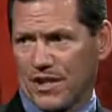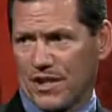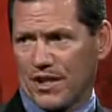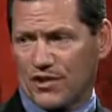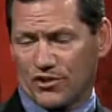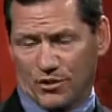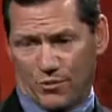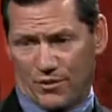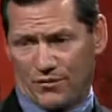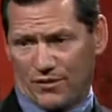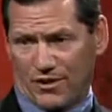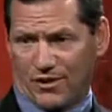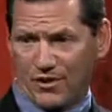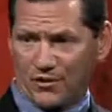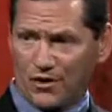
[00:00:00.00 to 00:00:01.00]
So we've
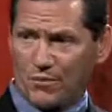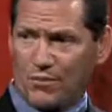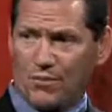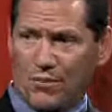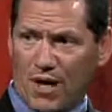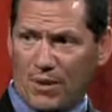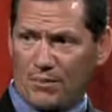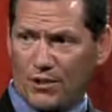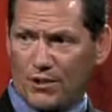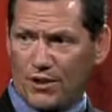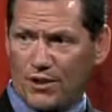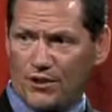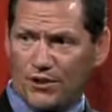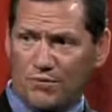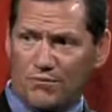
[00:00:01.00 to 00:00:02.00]
got an urban
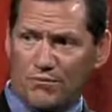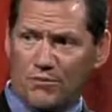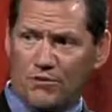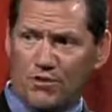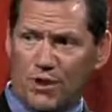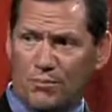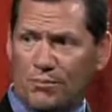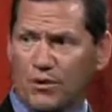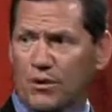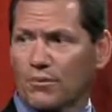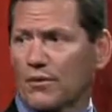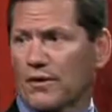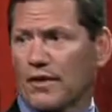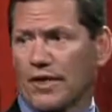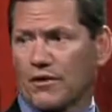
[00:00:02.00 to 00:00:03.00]
population,
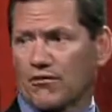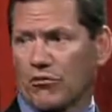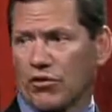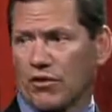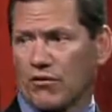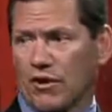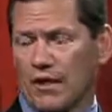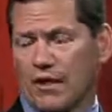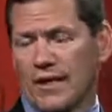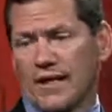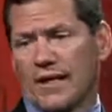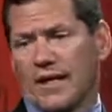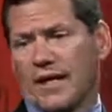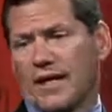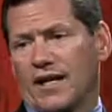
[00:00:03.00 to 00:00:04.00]
suburban, and rural,
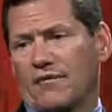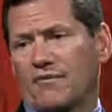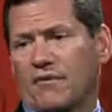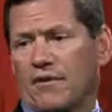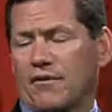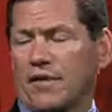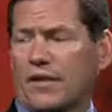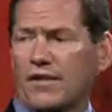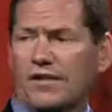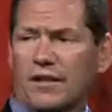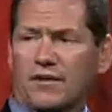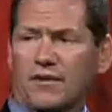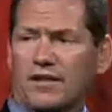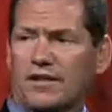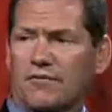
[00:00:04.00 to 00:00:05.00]
and very
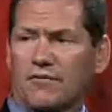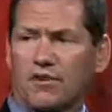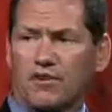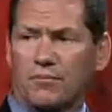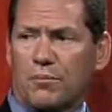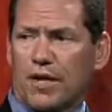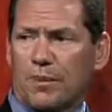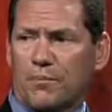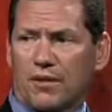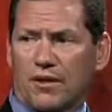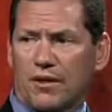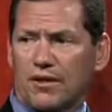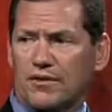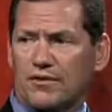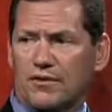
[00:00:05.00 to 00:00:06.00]
eclectic, diverse
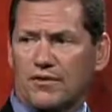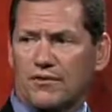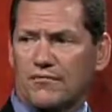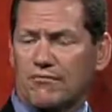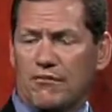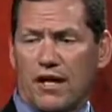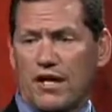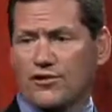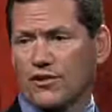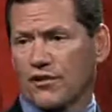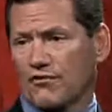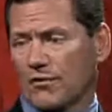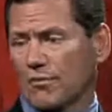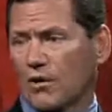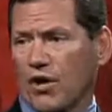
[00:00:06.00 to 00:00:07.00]
populations, ranging
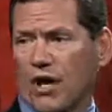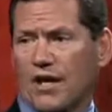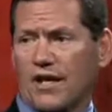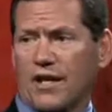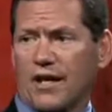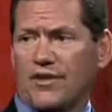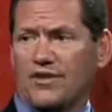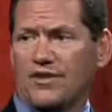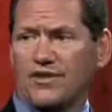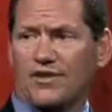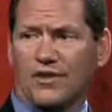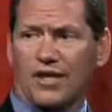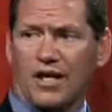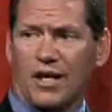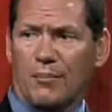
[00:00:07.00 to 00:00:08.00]
from Caucasian to
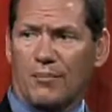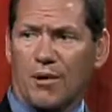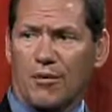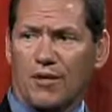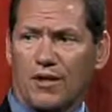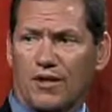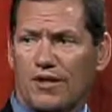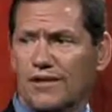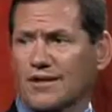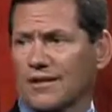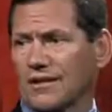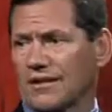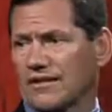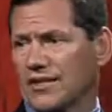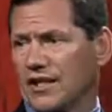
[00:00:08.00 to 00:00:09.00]
Cambodian to
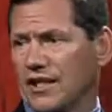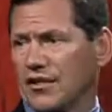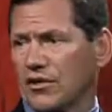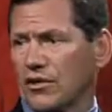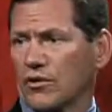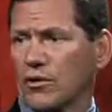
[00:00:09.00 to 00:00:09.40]
Latino